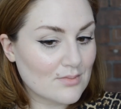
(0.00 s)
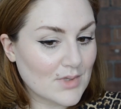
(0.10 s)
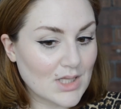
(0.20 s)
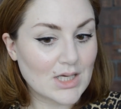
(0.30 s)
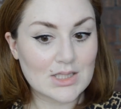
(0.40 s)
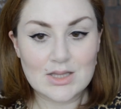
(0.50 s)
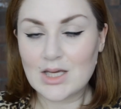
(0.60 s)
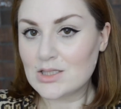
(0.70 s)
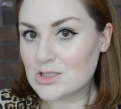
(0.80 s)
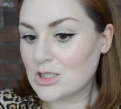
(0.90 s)
Like,
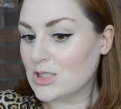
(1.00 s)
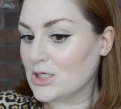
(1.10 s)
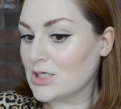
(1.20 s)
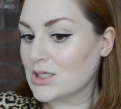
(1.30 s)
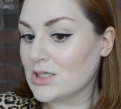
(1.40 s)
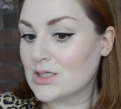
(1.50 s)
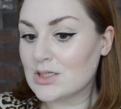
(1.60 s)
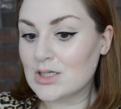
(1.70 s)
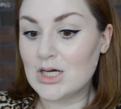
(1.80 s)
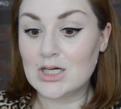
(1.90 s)
that's a look
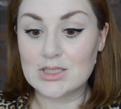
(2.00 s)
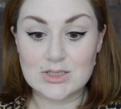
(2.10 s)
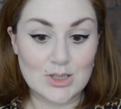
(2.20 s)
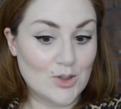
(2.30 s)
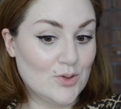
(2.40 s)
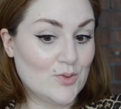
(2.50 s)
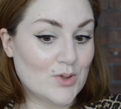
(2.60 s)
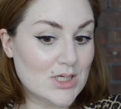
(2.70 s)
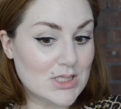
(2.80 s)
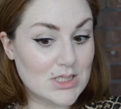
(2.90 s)
on its own
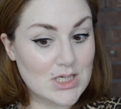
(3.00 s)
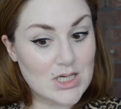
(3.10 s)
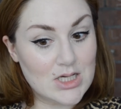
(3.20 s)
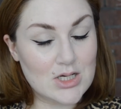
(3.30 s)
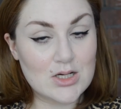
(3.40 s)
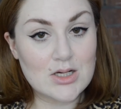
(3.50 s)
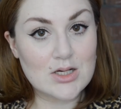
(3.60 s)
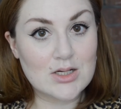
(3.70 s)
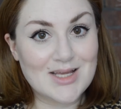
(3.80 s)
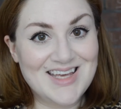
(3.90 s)
right there.
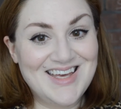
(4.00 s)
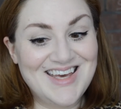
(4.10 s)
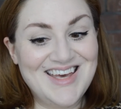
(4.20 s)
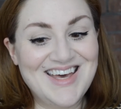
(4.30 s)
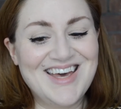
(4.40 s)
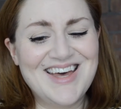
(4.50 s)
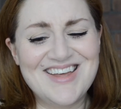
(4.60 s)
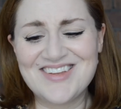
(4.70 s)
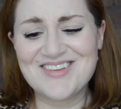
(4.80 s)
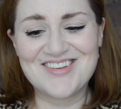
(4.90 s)

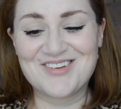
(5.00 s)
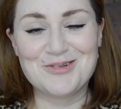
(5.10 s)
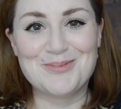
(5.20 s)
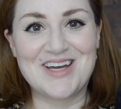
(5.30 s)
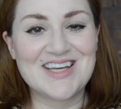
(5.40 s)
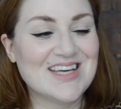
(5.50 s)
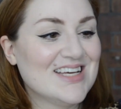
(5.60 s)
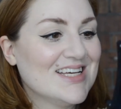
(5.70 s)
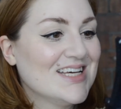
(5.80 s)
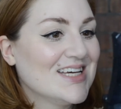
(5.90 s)
Who am I?
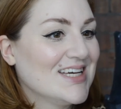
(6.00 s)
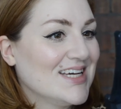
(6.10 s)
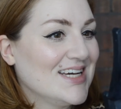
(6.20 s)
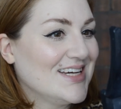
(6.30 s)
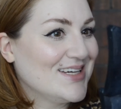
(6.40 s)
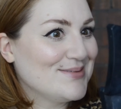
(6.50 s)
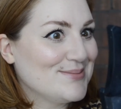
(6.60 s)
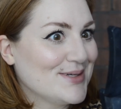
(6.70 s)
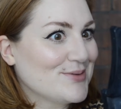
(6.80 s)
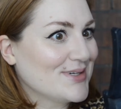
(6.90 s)

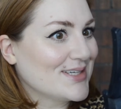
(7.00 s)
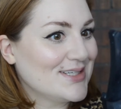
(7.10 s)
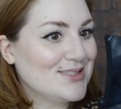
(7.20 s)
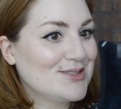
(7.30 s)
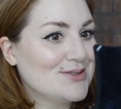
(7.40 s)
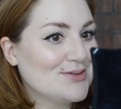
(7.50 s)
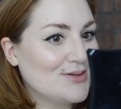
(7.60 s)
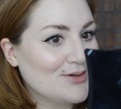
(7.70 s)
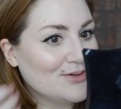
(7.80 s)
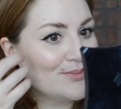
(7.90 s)
But we're gonna do a
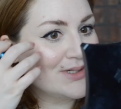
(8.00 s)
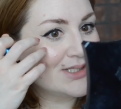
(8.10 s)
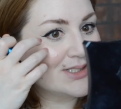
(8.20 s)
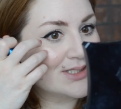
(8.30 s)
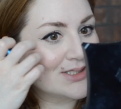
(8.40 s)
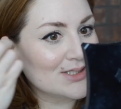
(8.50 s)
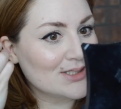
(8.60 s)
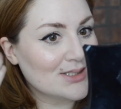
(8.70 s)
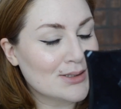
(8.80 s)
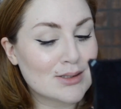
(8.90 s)
whole bunch
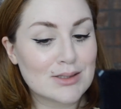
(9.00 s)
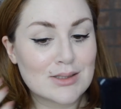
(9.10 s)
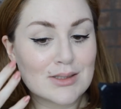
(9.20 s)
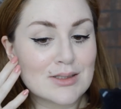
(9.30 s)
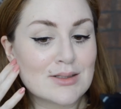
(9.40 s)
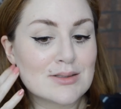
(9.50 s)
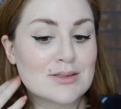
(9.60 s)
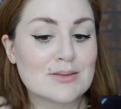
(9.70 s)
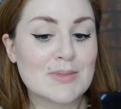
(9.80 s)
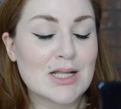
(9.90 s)
to
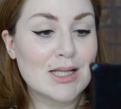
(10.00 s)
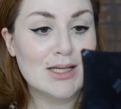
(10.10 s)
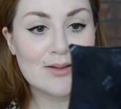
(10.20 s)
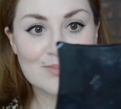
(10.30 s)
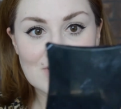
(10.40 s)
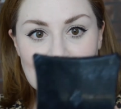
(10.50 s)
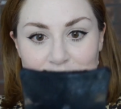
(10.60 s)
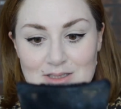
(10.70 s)
my lips.